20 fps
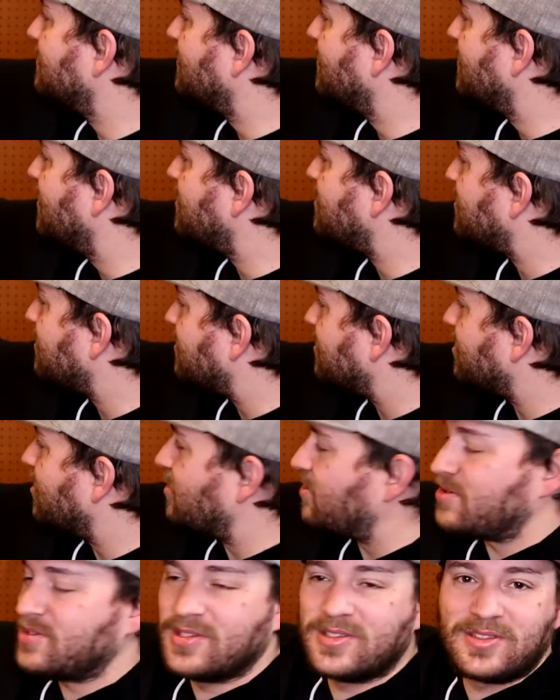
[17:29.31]
this is
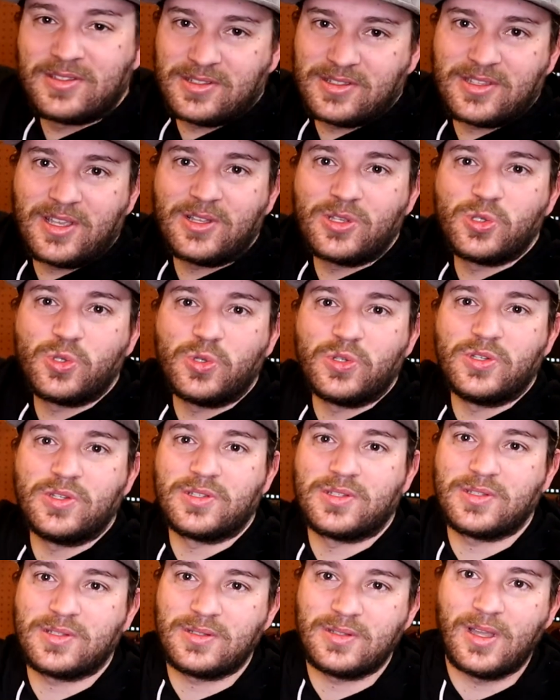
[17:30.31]
here, because this is essentially
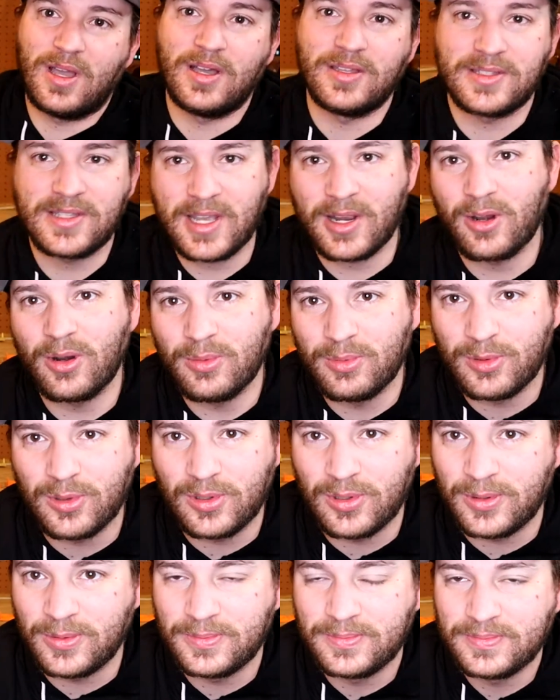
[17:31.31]
just a
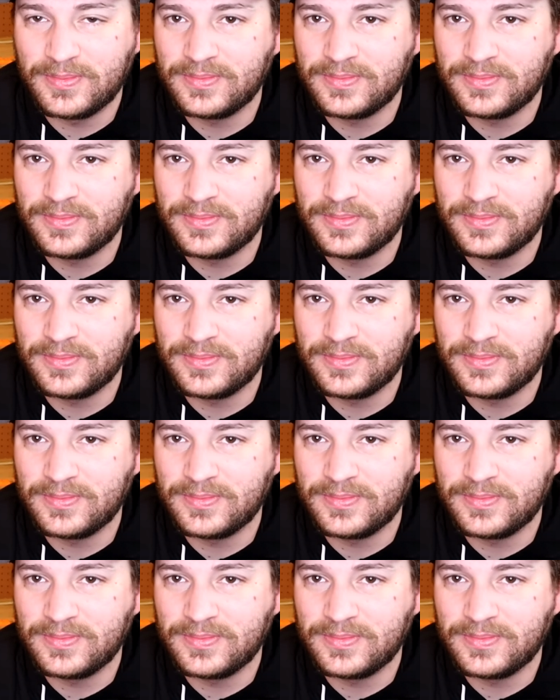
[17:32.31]
terrible